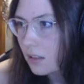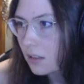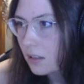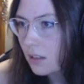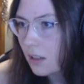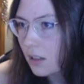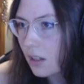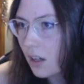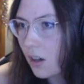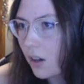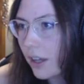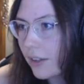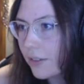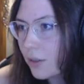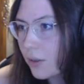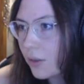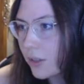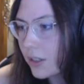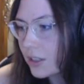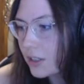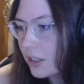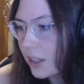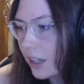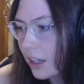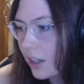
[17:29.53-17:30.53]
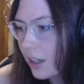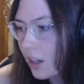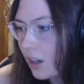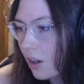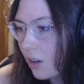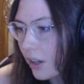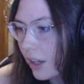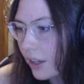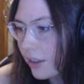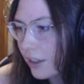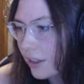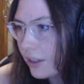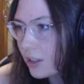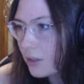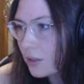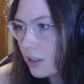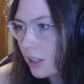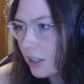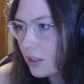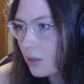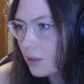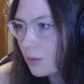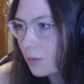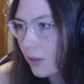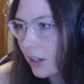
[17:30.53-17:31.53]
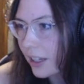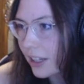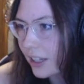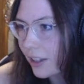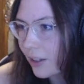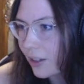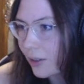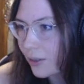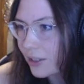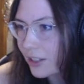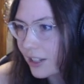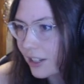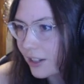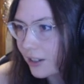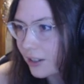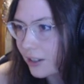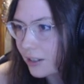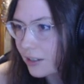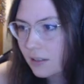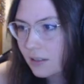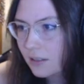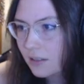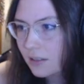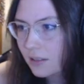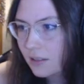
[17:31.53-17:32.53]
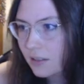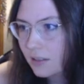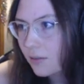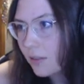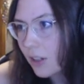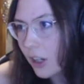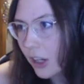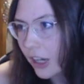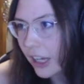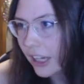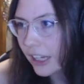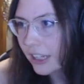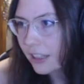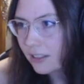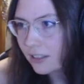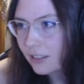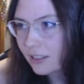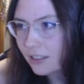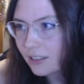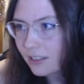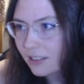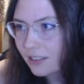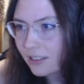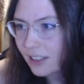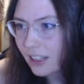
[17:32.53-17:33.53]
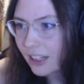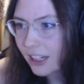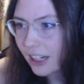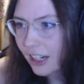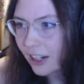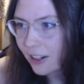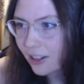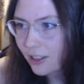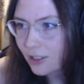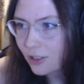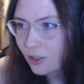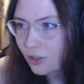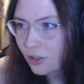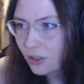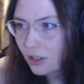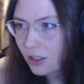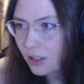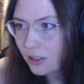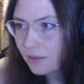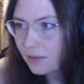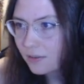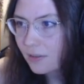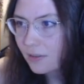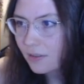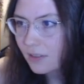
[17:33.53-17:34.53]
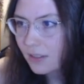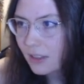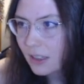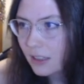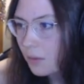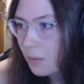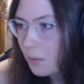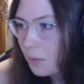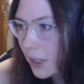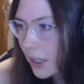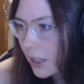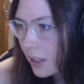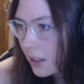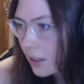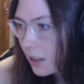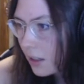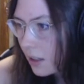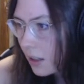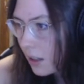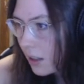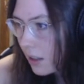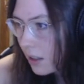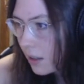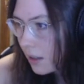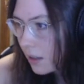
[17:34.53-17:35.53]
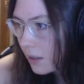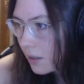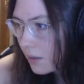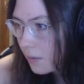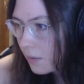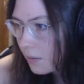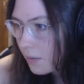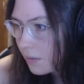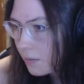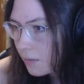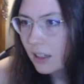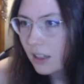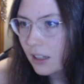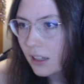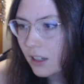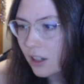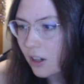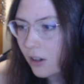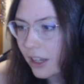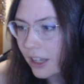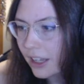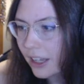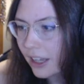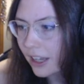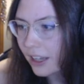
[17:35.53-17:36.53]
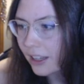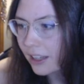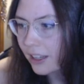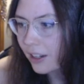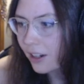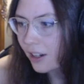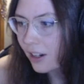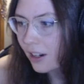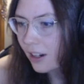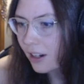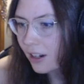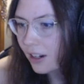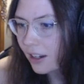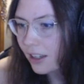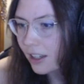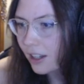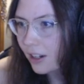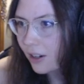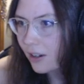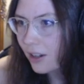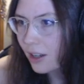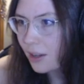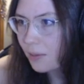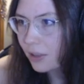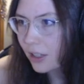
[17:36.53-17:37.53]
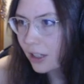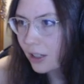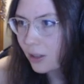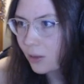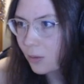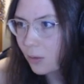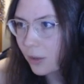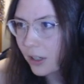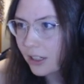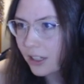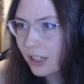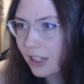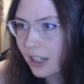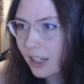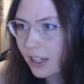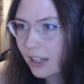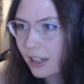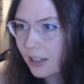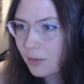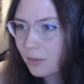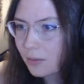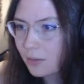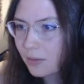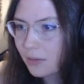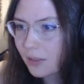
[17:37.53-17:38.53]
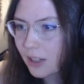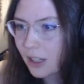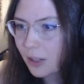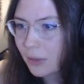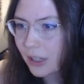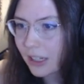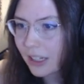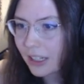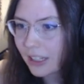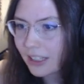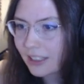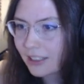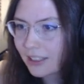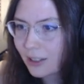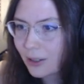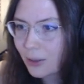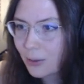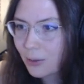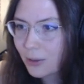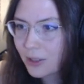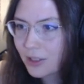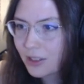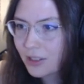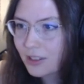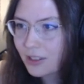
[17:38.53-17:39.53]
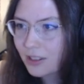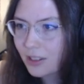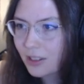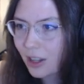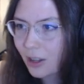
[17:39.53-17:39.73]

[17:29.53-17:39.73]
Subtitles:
Oh, I have queen c8. Okay, that's why he goes here. Okay, and then here it's a draw. But, okay, yeah, here I played queen d8, and my idea was,